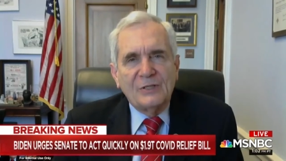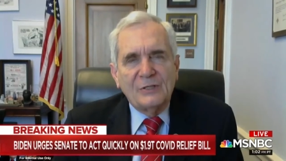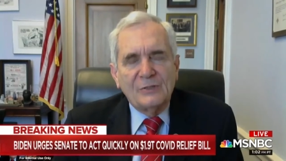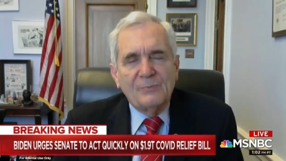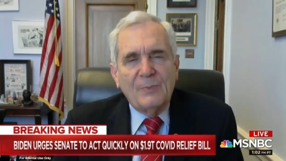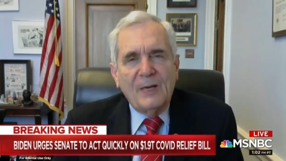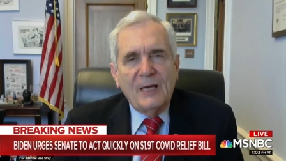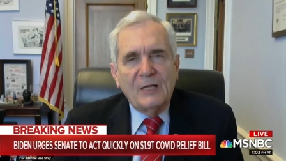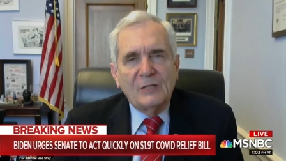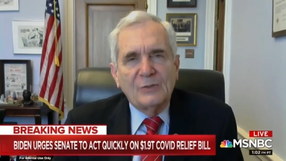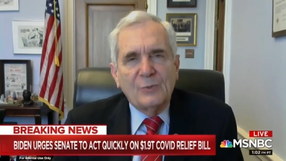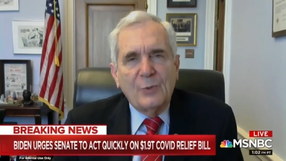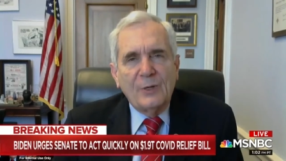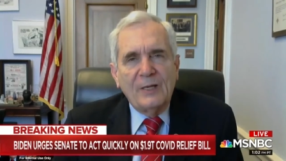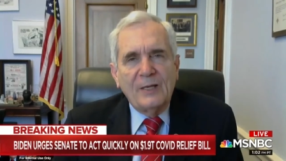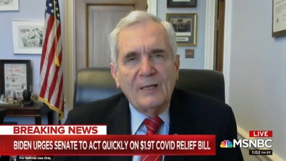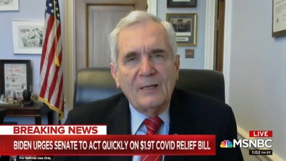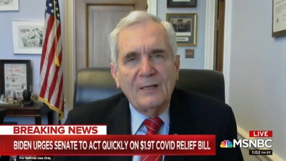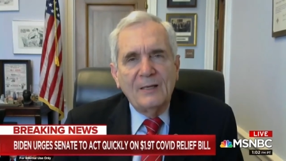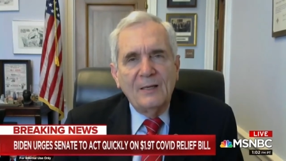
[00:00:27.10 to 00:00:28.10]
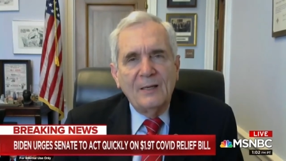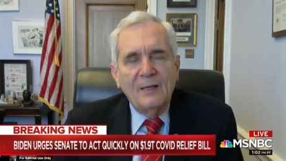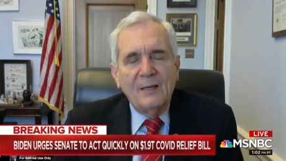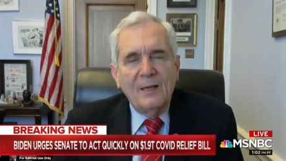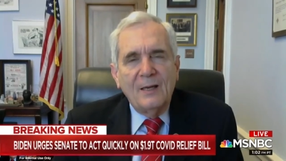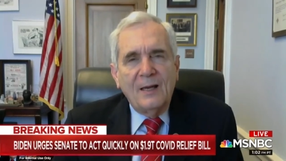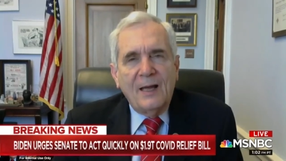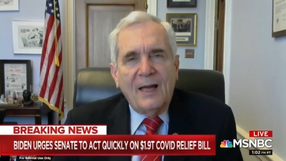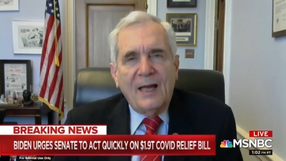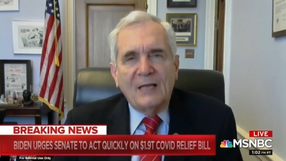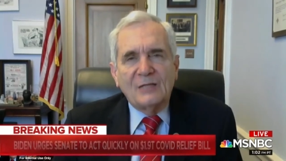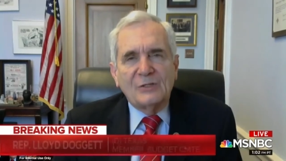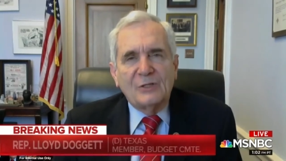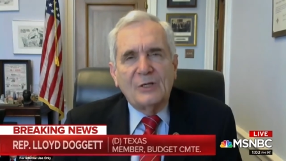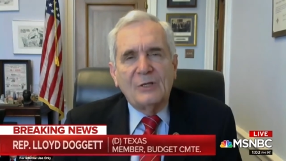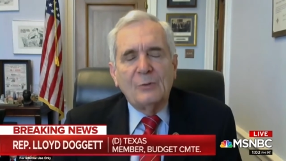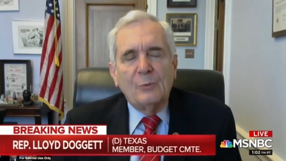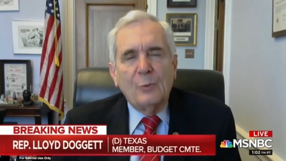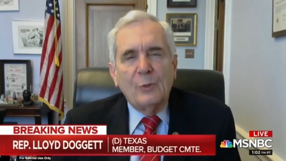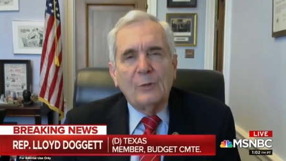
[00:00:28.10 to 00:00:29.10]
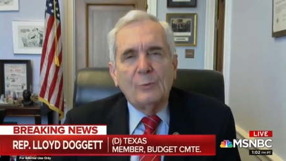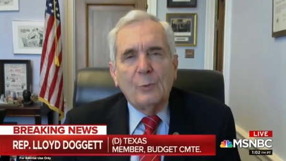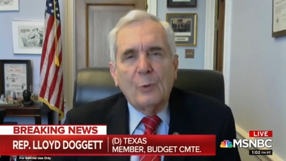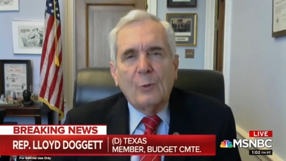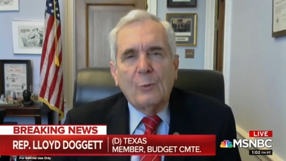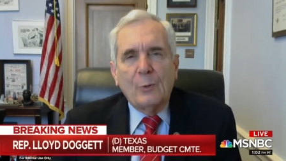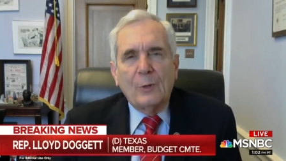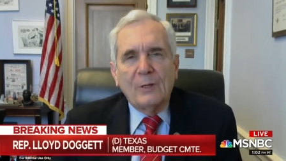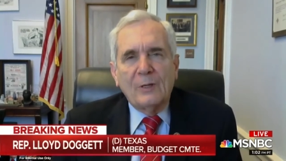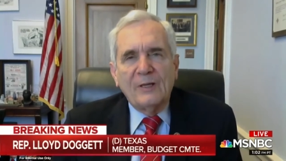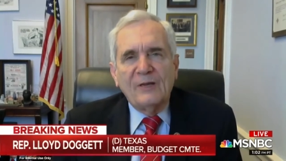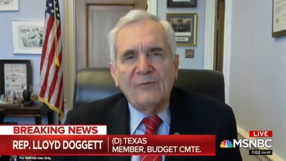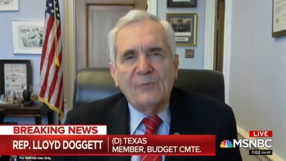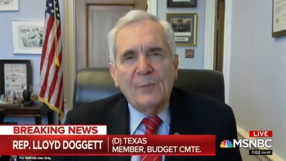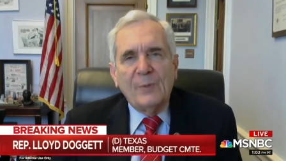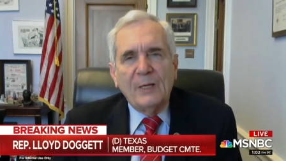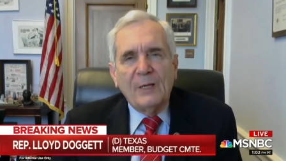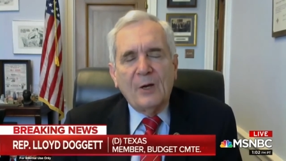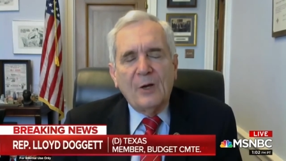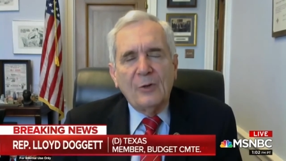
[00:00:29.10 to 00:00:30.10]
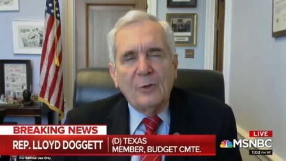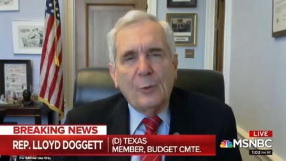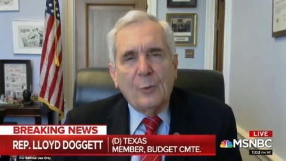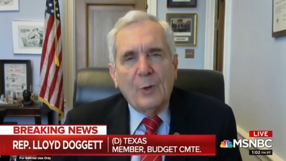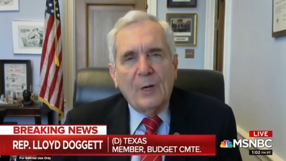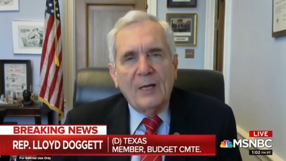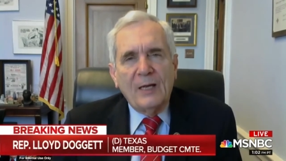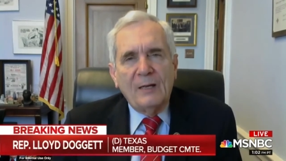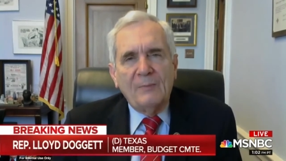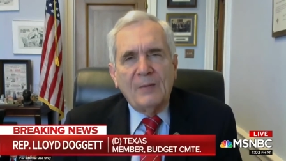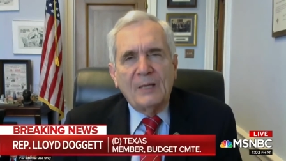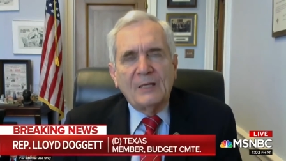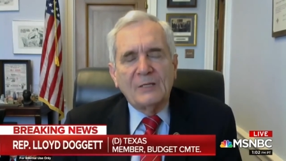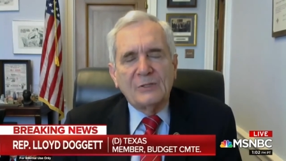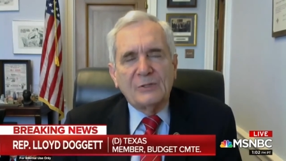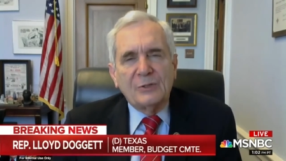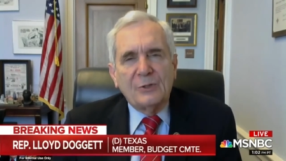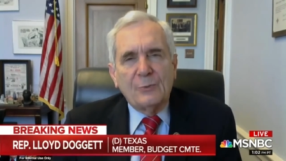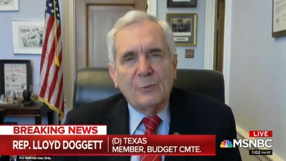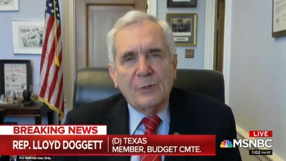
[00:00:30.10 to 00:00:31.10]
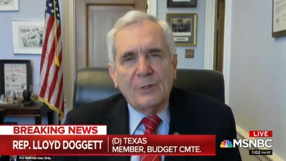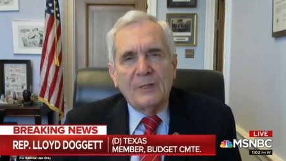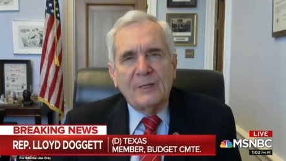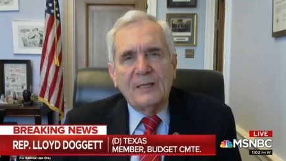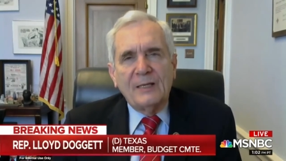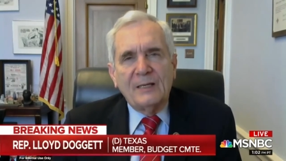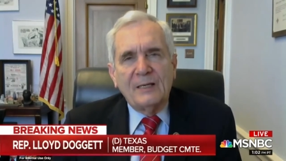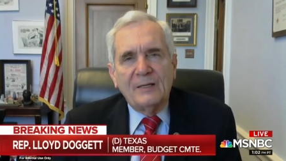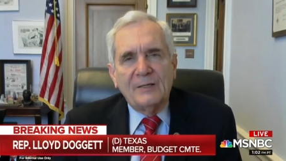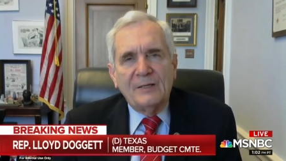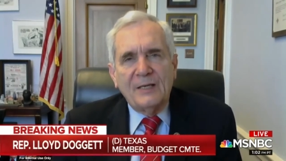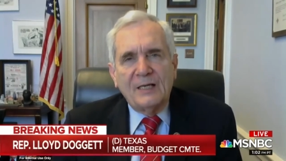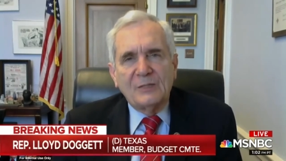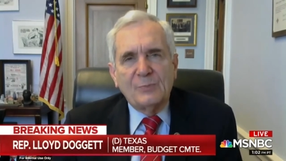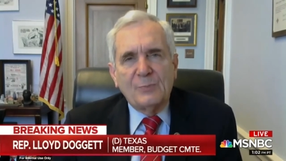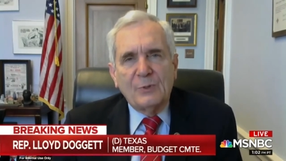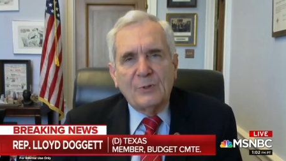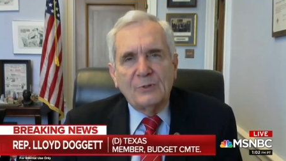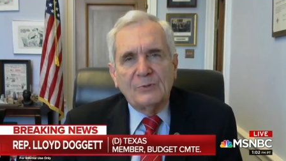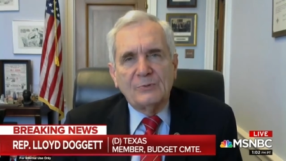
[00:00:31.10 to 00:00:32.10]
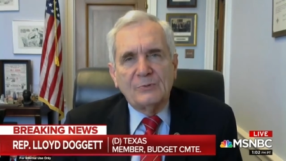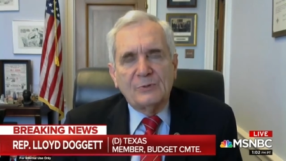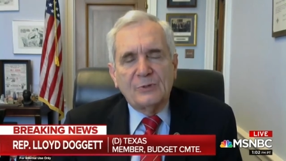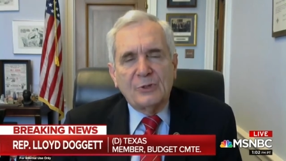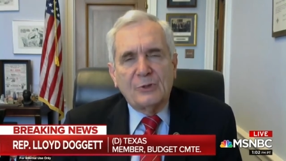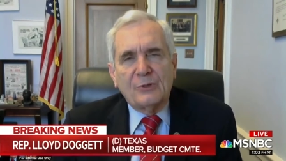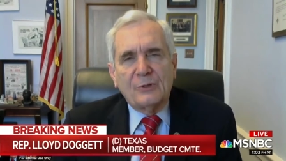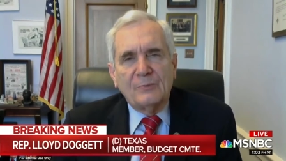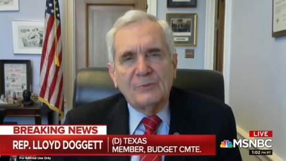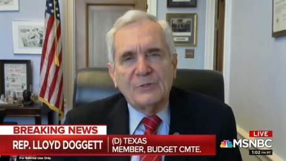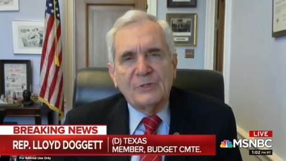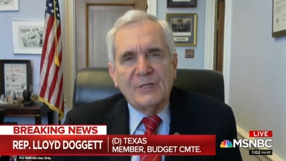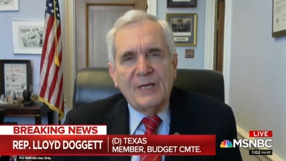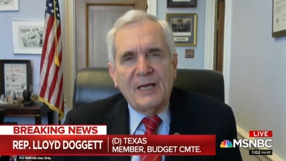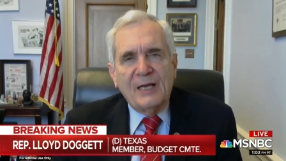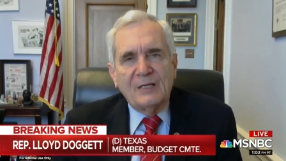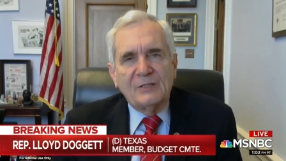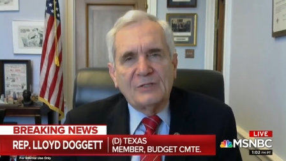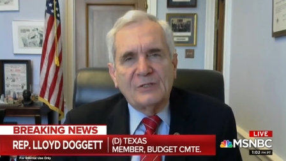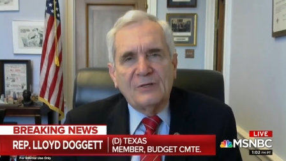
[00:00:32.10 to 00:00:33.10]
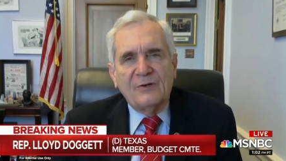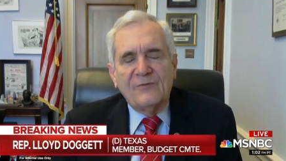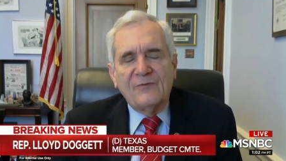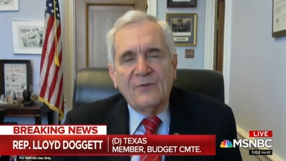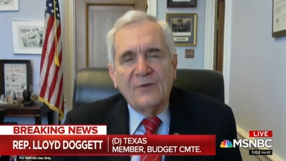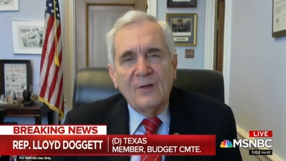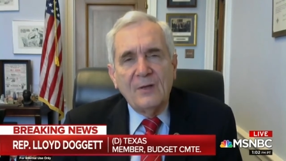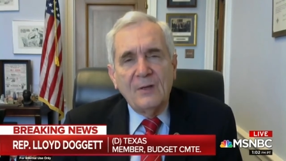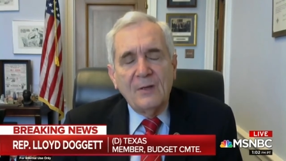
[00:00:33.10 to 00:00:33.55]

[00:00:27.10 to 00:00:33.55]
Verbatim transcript: this past week asking when will relief be on the way because they're really in a desperate circumstance of